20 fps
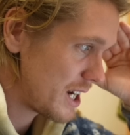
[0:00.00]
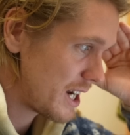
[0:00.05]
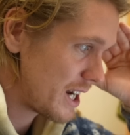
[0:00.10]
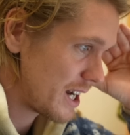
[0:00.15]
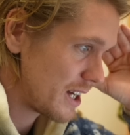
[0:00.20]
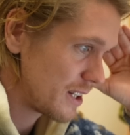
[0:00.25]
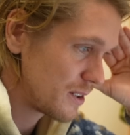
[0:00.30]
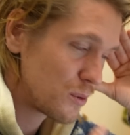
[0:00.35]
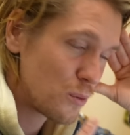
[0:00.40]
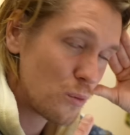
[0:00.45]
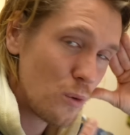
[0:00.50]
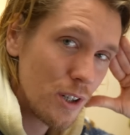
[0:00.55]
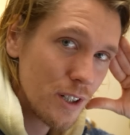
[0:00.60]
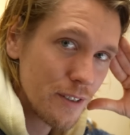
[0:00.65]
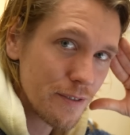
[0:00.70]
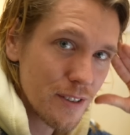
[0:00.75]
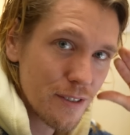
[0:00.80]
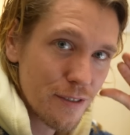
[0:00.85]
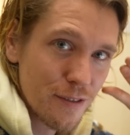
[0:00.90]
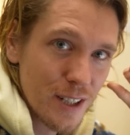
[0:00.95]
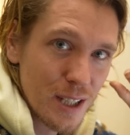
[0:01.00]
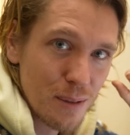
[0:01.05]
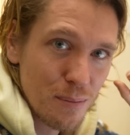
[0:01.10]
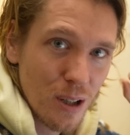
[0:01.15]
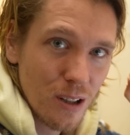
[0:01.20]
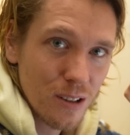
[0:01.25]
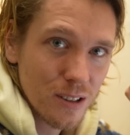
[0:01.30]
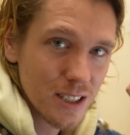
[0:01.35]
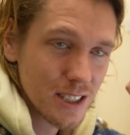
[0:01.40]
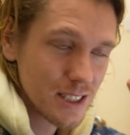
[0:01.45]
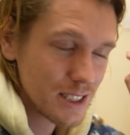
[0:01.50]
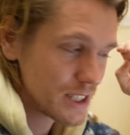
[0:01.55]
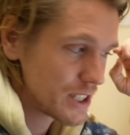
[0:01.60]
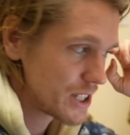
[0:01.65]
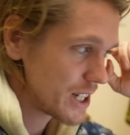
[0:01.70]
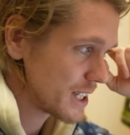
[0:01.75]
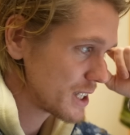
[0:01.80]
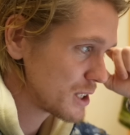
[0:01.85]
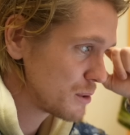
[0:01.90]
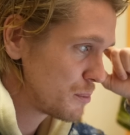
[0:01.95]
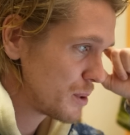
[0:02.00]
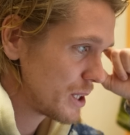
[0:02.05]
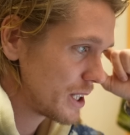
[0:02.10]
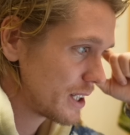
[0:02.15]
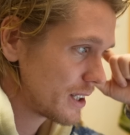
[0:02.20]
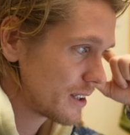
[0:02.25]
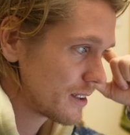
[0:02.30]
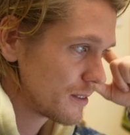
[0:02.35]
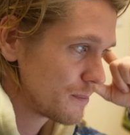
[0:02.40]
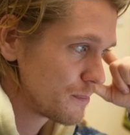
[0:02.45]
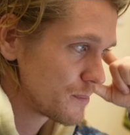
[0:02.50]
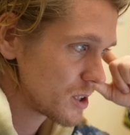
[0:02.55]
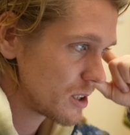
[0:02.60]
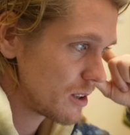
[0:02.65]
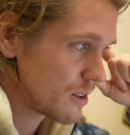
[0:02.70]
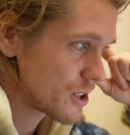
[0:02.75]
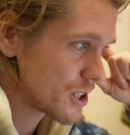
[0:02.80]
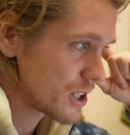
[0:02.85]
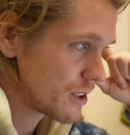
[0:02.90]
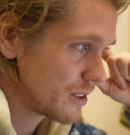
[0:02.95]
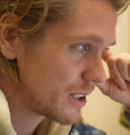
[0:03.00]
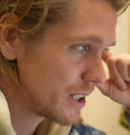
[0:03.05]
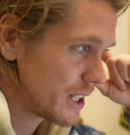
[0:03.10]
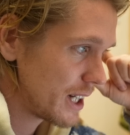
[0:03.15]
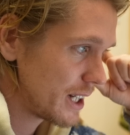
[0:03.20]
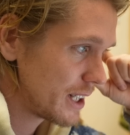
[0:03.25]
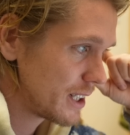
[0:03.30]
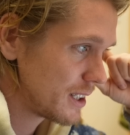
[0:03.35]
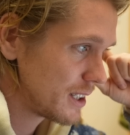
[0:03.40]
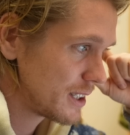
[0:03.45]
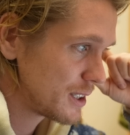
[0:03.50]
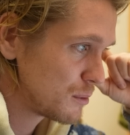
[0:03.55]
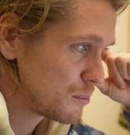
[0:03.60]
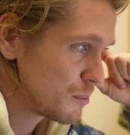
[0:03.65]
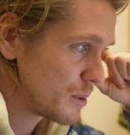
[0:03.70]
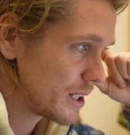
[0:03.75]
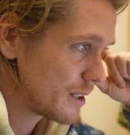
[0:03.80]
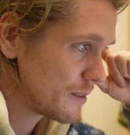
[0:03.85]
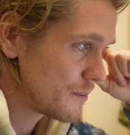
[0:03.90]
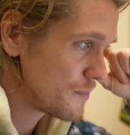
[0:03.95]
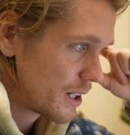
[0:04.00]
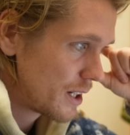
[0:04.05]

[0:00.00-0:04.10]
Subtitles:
And one of the 3 boats is in Chesapeake, so I'll show you that in a little bit.